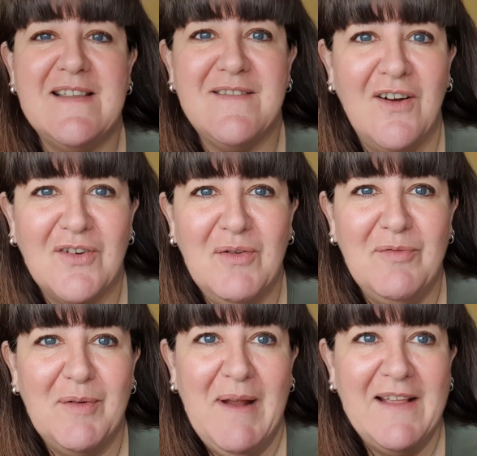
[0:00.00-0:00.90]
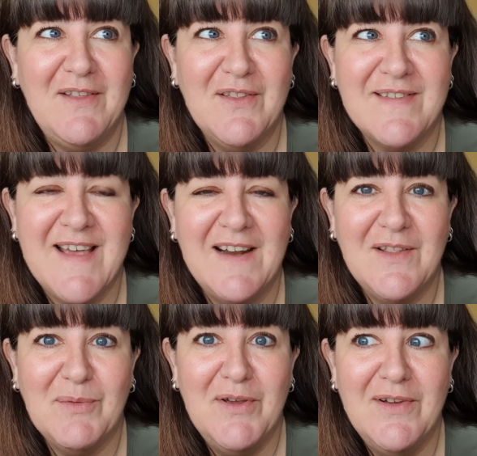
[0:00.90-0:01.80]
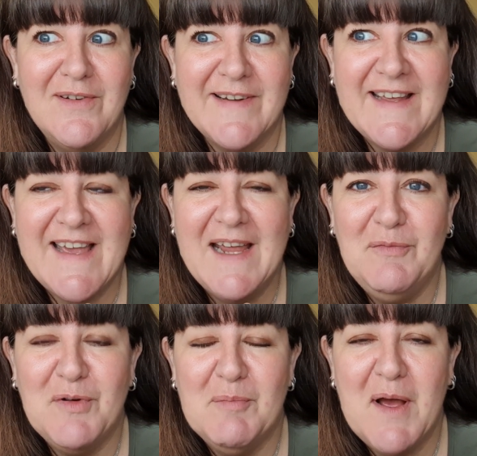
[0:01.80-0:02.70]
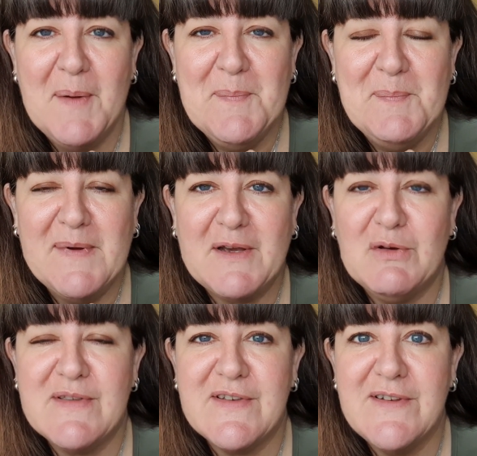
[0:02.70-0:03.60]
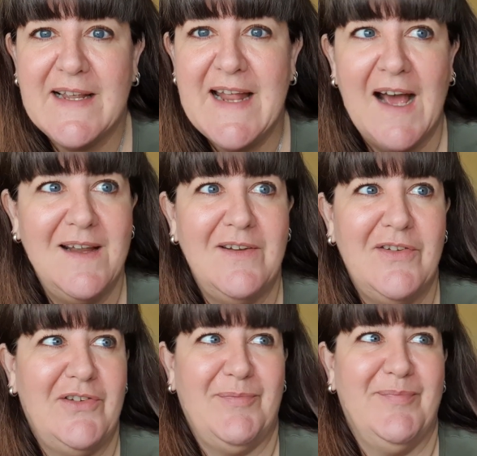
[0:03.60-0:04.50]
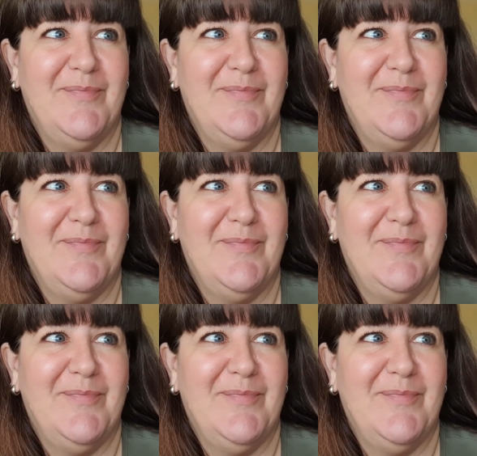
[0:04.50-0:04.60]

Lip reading: it's not come from like the other side of the world. It came from my cousin in Ireland.